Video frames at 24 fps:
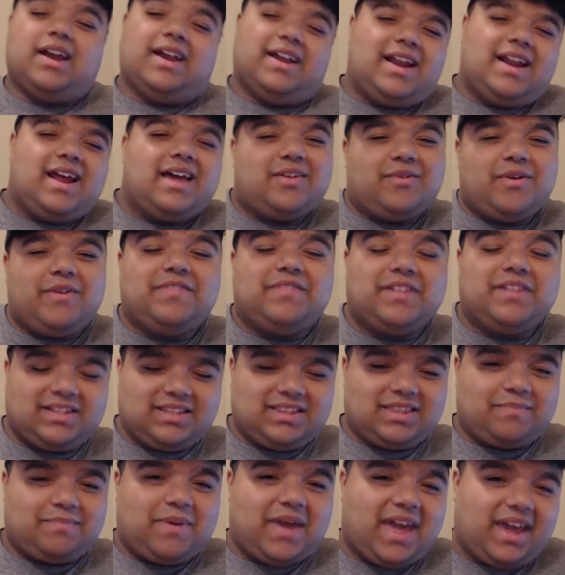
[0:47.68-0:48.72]
Alright, now that we've looked
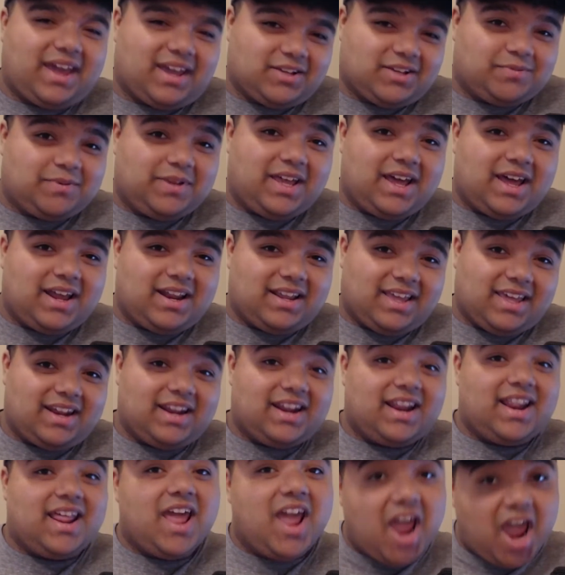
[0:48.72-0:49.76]
at the package, we got to get an